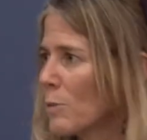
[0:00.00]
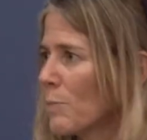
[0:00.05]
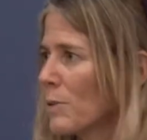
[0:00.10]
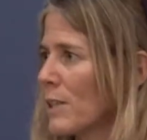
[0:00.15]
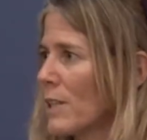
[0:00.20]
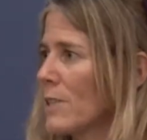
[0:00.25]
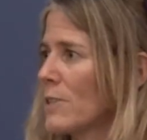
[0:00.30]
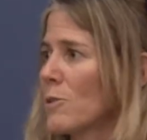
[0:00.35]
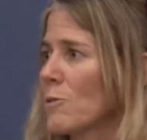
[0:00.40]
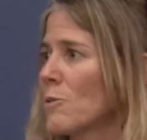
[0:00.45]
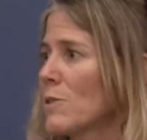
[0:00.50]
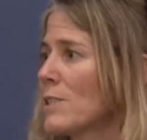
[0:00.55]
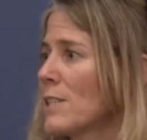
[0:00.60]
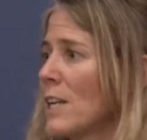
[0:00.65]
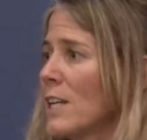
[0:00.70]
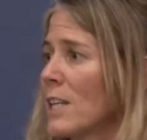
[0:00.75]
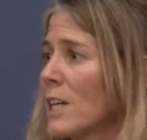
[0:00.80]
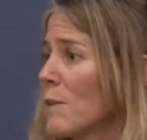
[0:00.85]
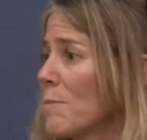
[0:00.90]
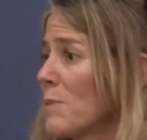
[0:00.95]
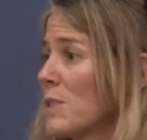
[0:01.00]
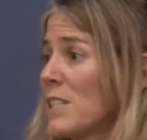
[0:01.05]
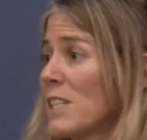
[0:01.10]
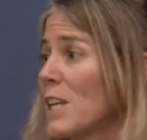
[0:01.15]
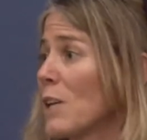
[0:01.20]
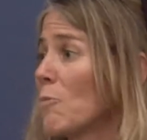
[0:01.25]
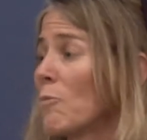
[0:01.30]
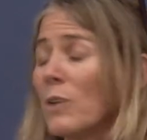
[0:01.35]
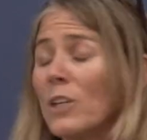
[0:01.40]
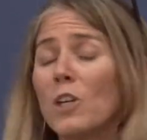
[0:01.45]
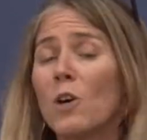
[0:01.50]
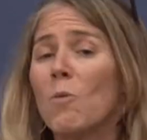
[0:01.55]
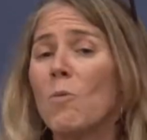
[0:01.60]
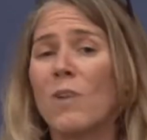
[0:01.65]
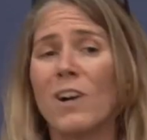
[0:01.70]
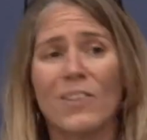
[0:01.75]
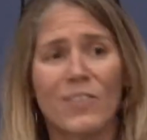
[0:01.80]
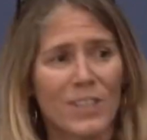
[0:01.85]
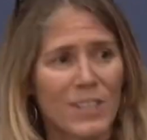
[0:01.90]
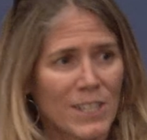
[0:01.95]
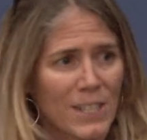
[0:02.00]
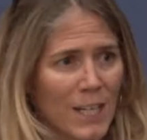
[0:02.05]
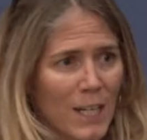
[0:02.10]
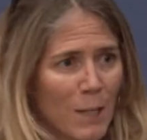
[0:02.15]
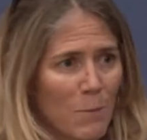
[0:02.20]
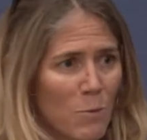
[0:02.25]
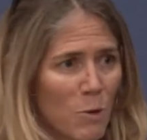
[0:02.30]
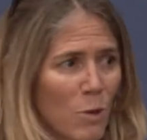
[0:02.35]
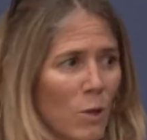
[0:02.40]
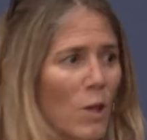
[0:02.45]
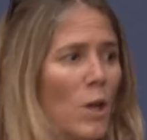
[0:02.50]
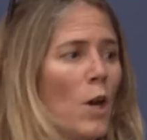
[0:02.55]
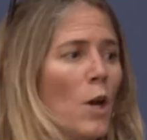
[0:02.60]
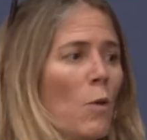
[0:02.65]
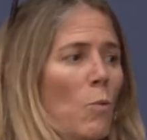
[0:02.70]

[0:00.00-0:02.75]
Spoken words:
place are standing up and saying, we don't want this anymore.